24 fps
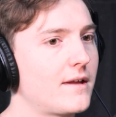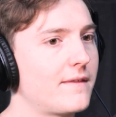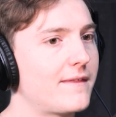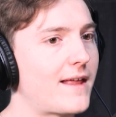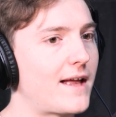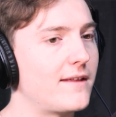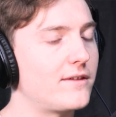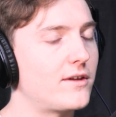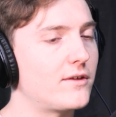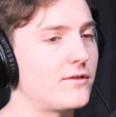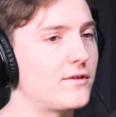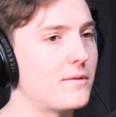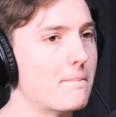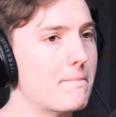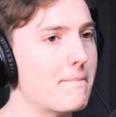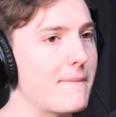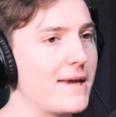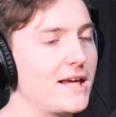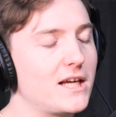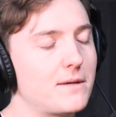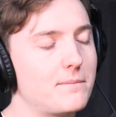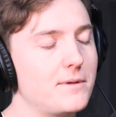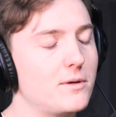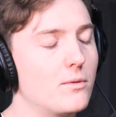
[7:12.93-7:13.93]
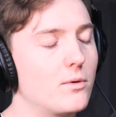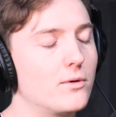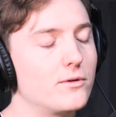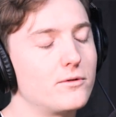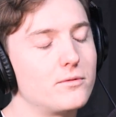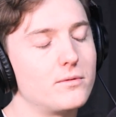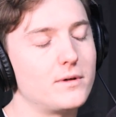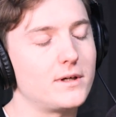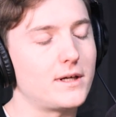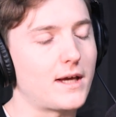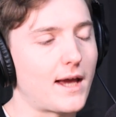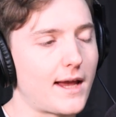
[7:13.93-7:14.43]
make me want
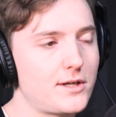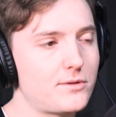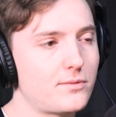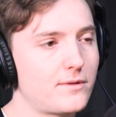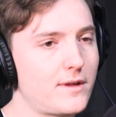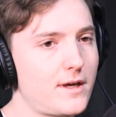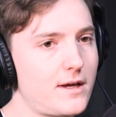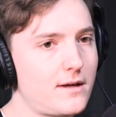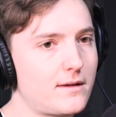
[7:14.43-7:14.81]
to engage with